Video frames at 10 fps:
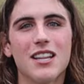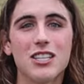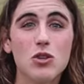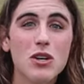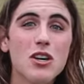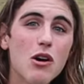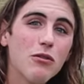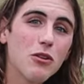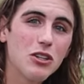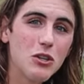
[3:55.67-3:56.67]
that you can go
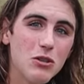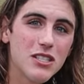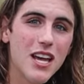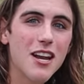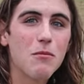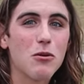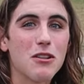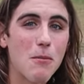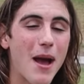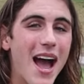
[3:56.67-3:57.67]
for a used setup where
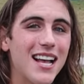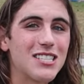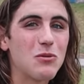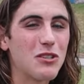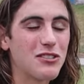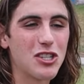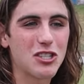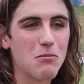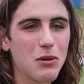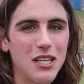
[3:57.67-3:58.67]
in the past it would have
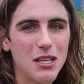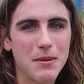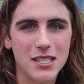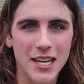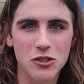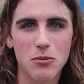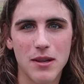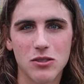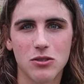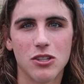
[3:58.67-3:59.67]
just completely been
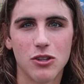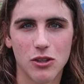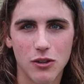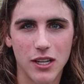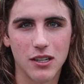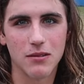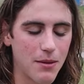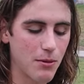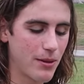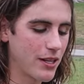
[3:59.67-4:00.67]
detrimental to your learning
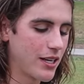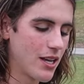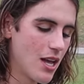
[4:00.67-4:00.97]
capability.